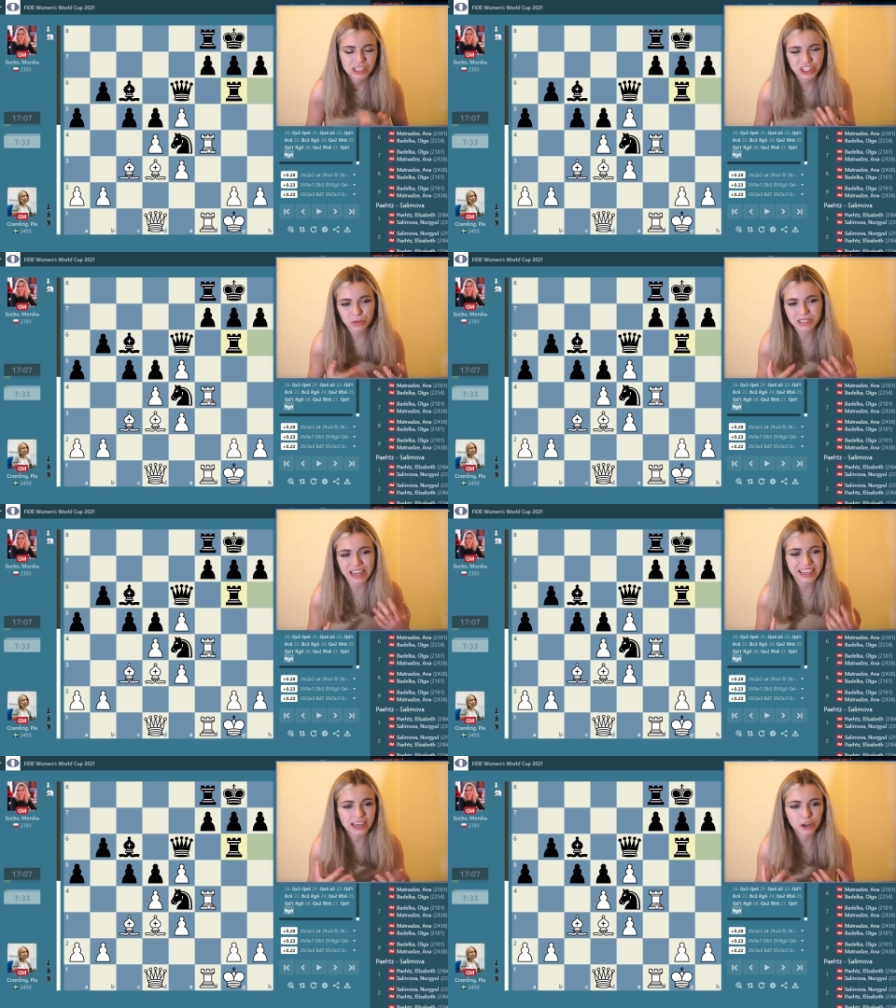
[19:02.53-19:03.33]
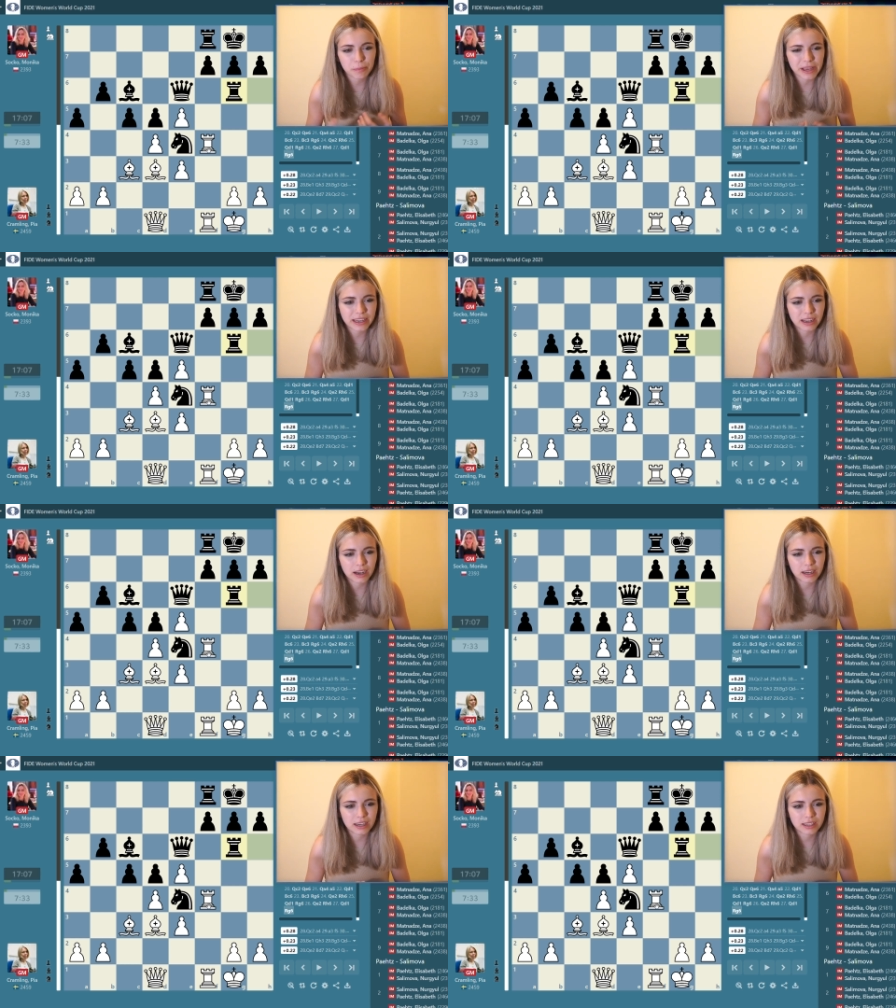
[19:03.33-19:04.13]
she was getting a little bit
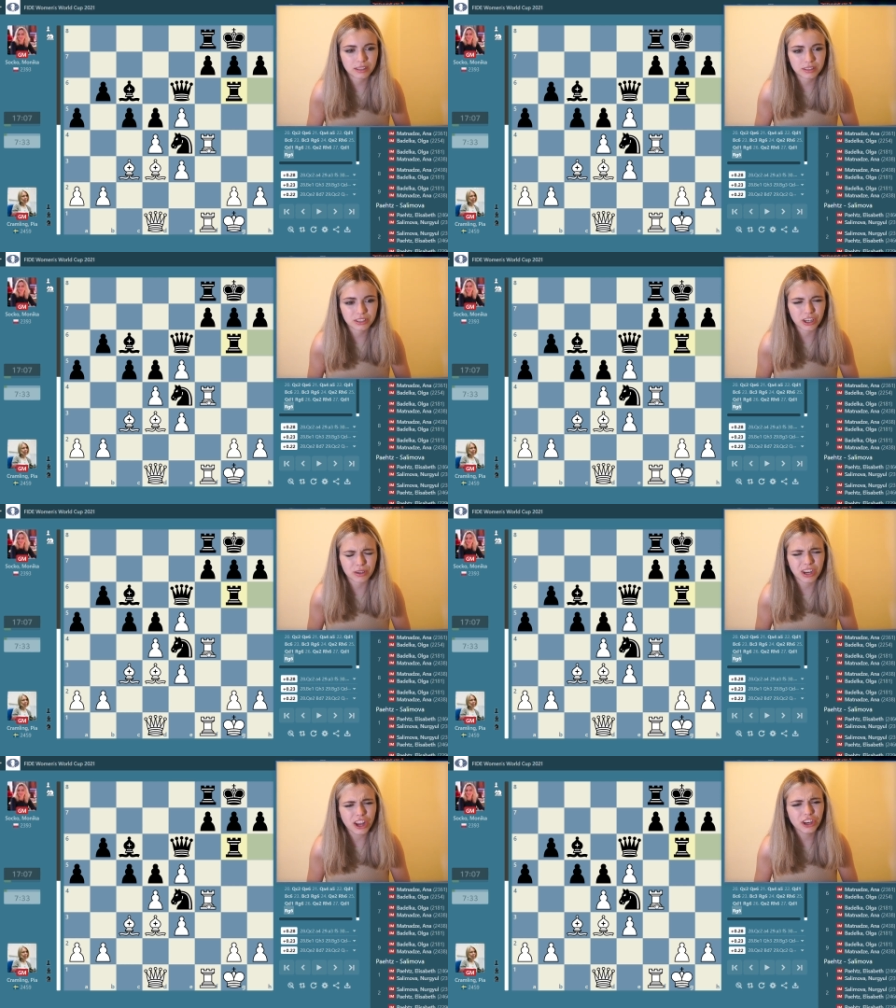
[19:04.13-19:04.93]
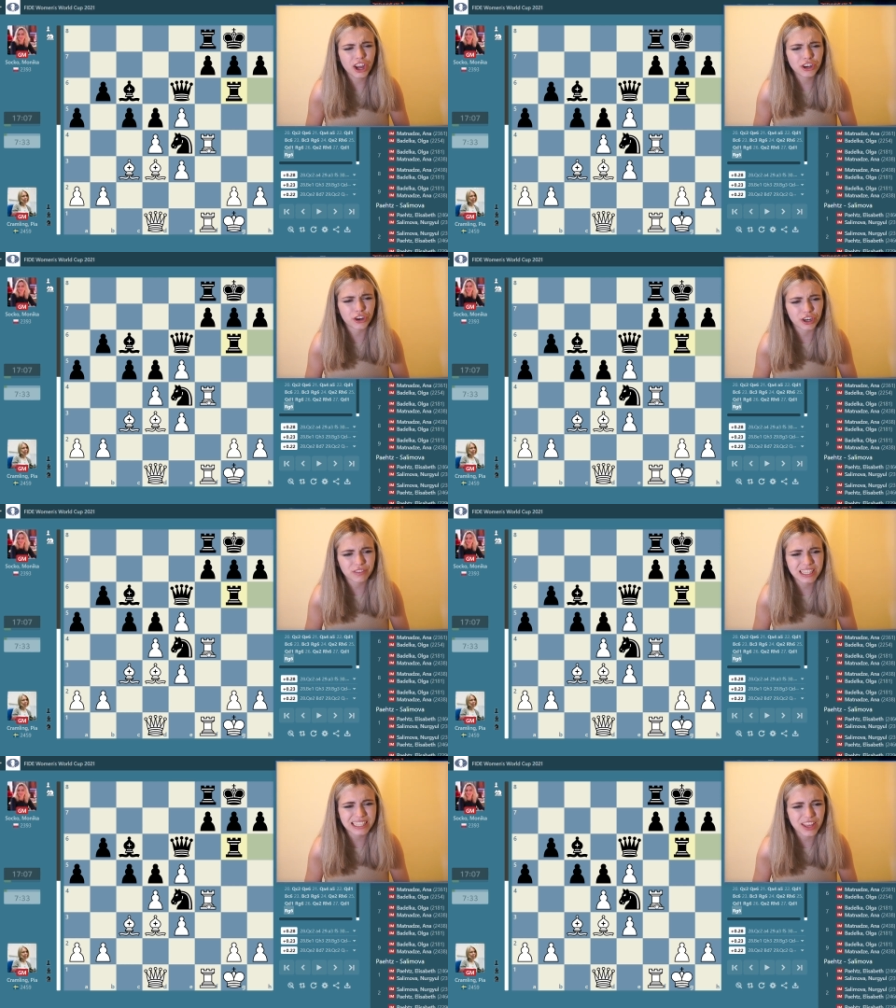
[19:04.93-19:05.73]
not nervous.